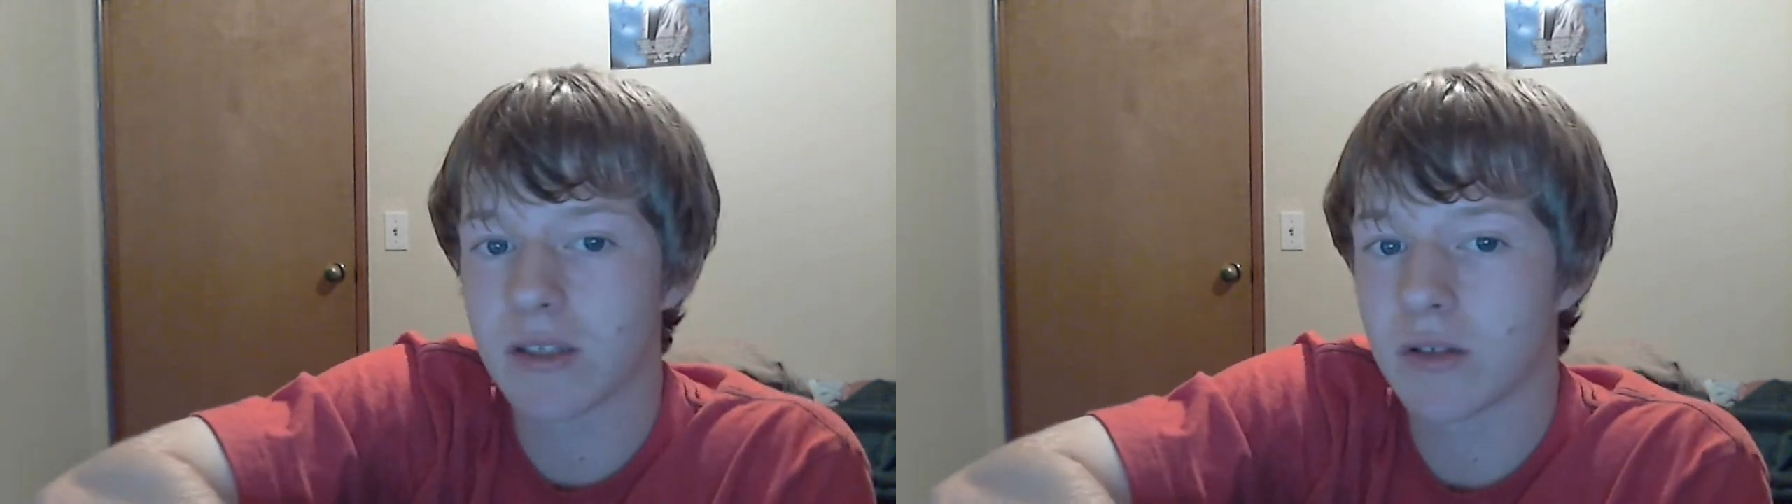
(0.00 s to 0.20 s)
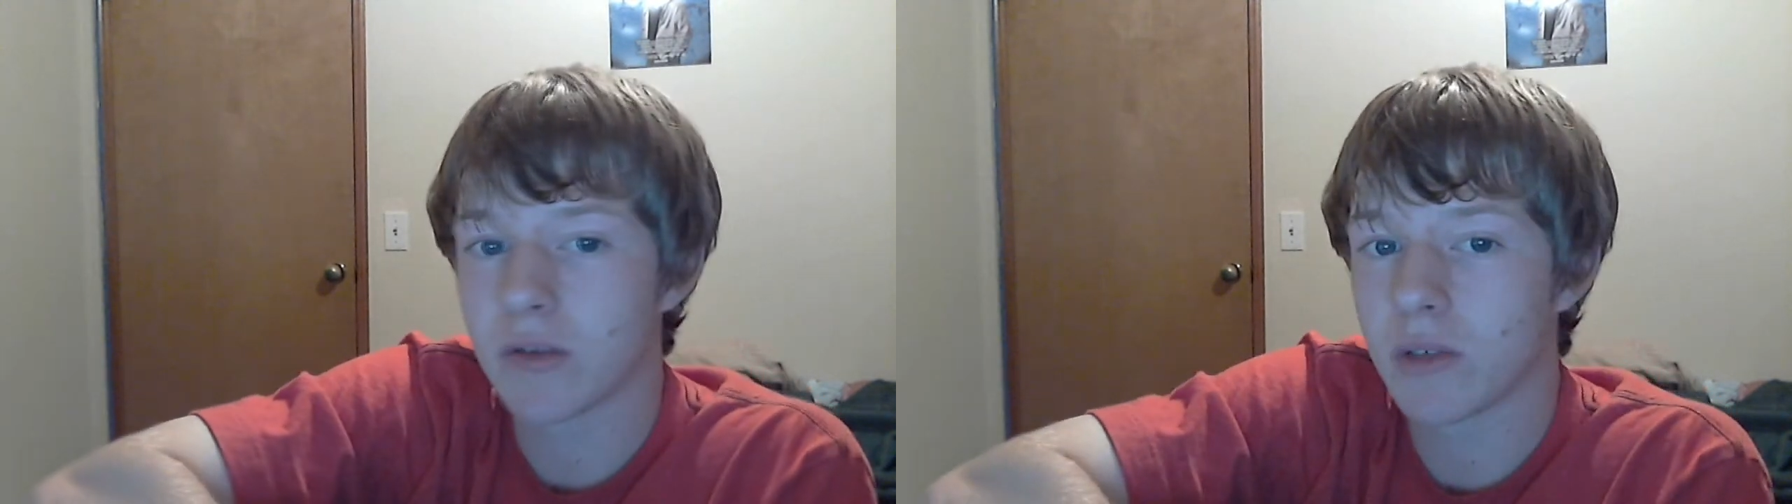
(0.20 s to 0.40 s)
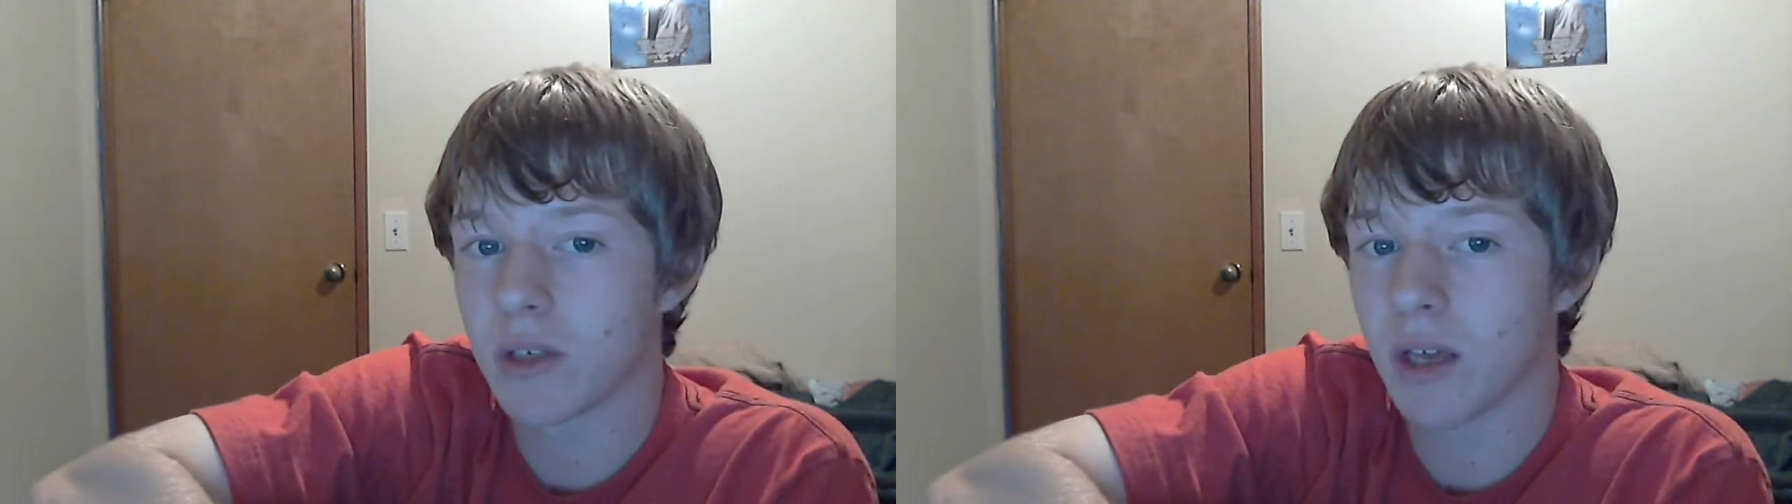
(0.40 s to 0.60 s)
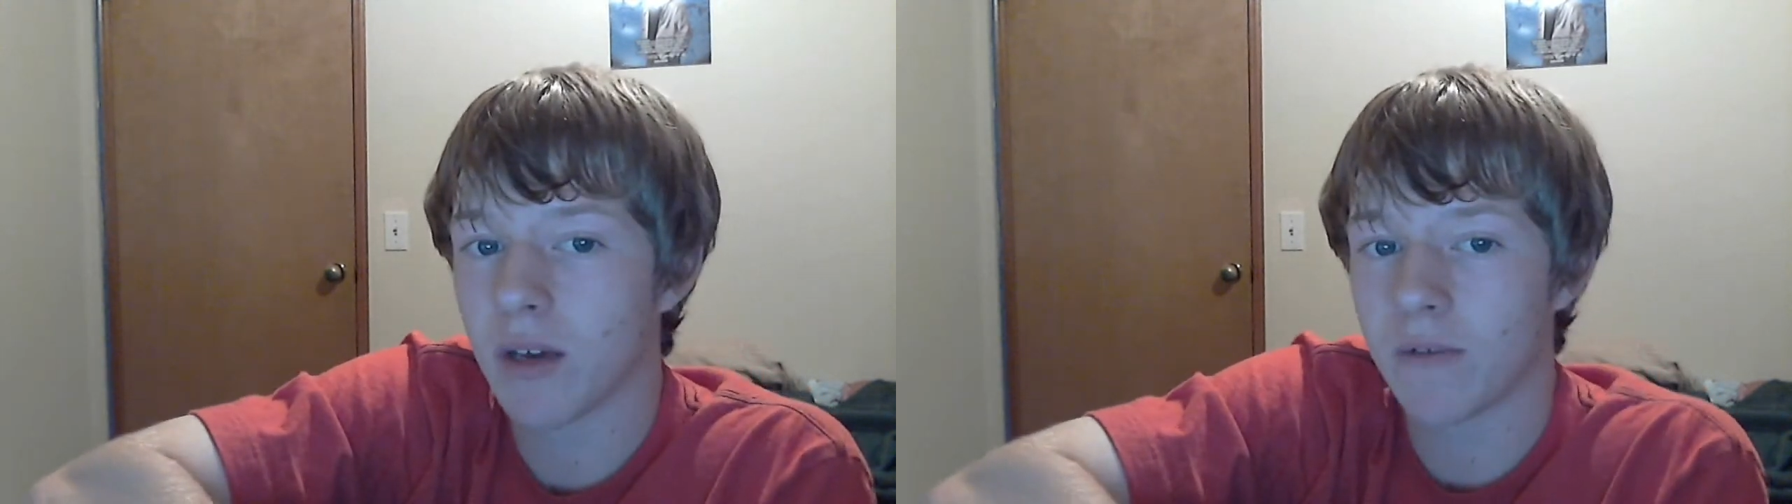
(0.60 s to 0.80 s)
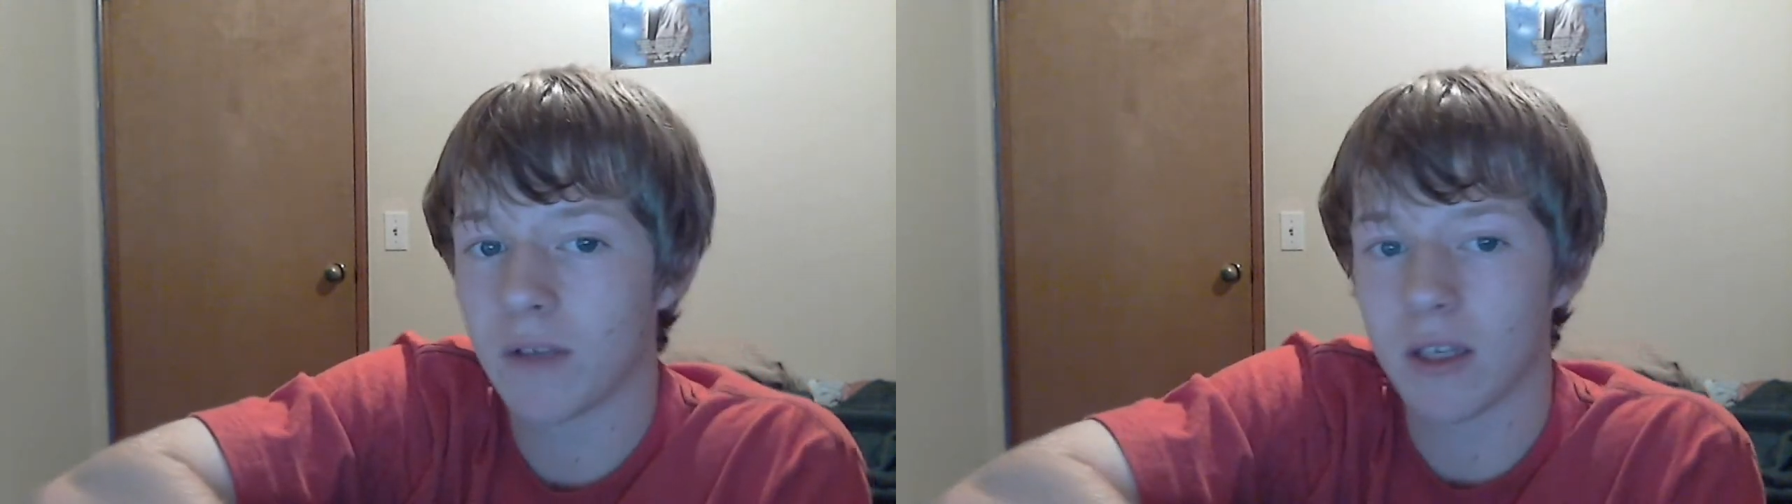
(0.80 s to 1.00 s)
soon
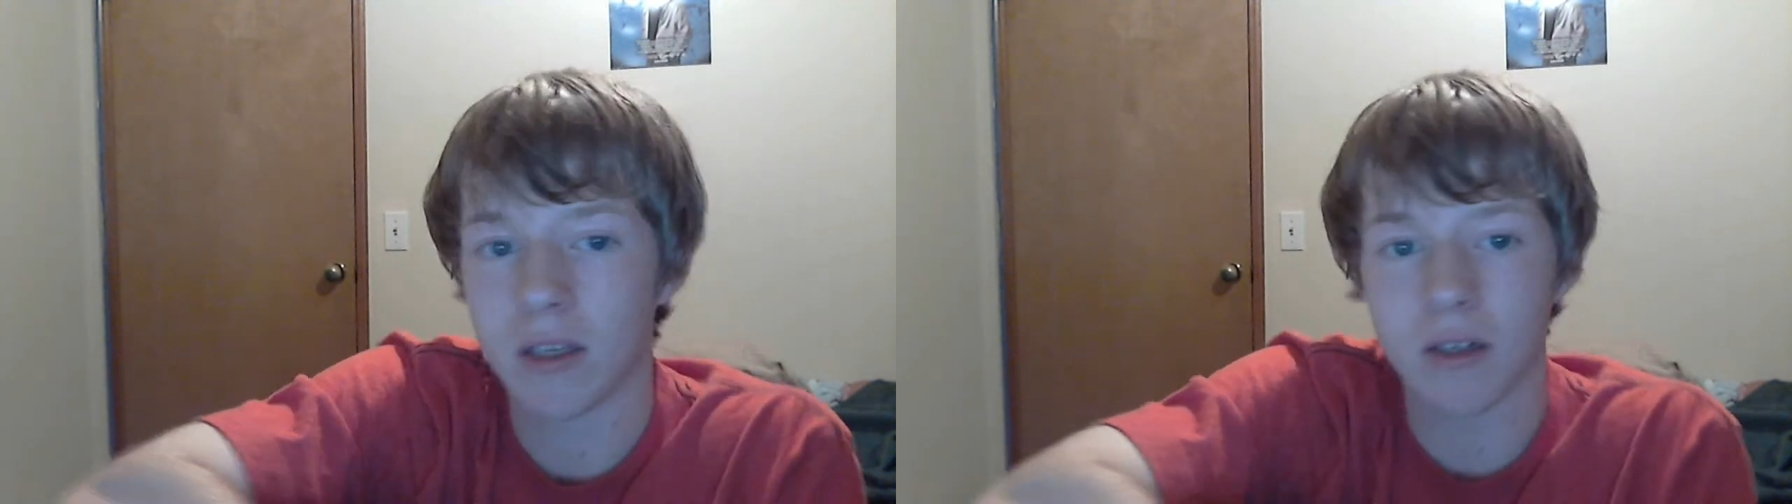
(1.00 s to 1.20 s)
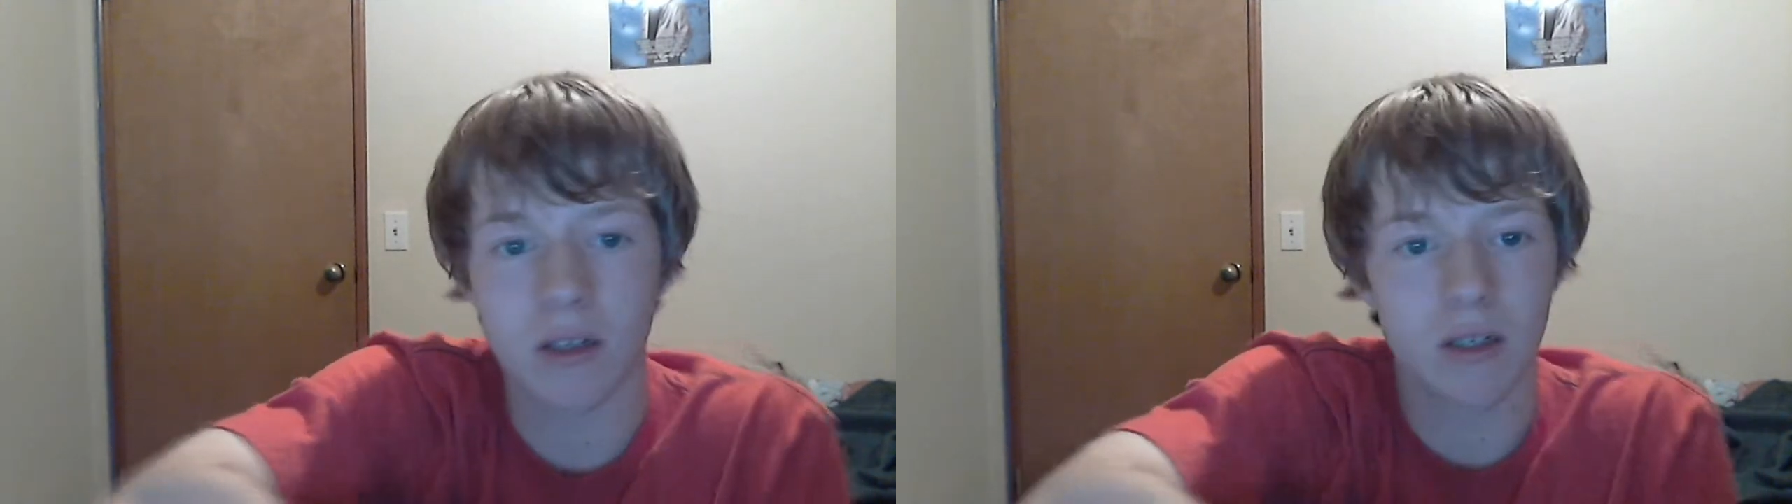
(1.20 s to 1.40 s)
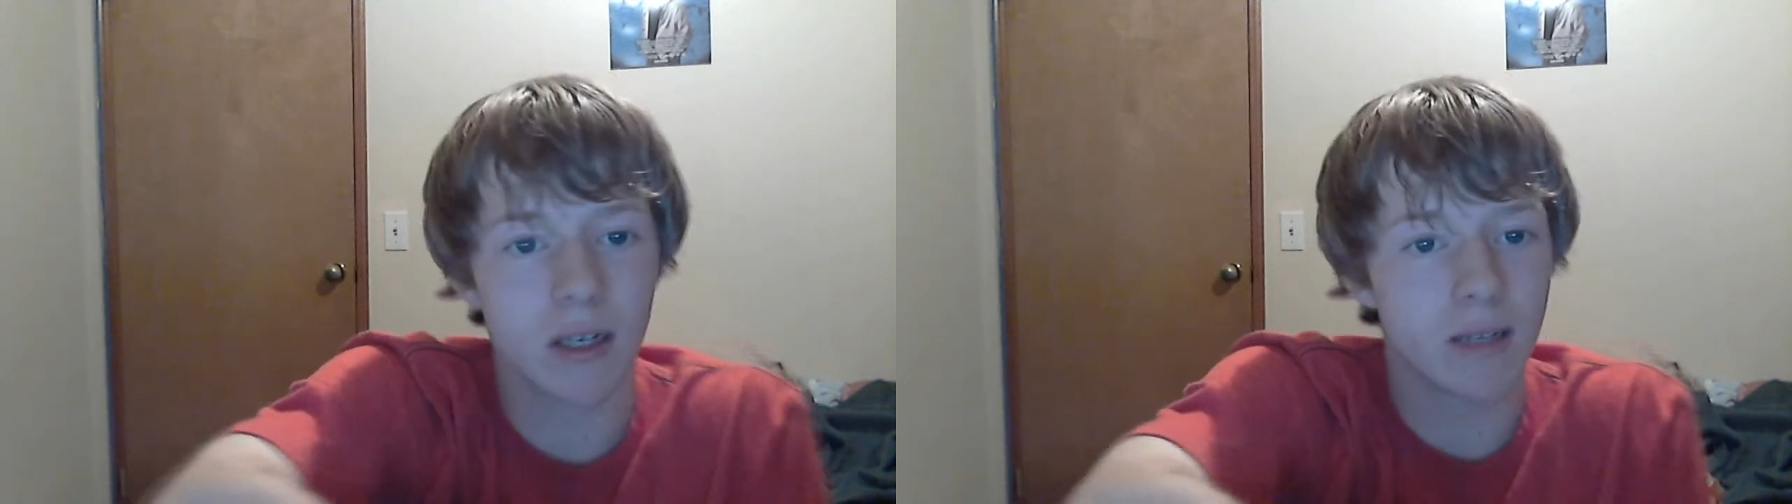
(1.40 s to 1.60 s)
enough here.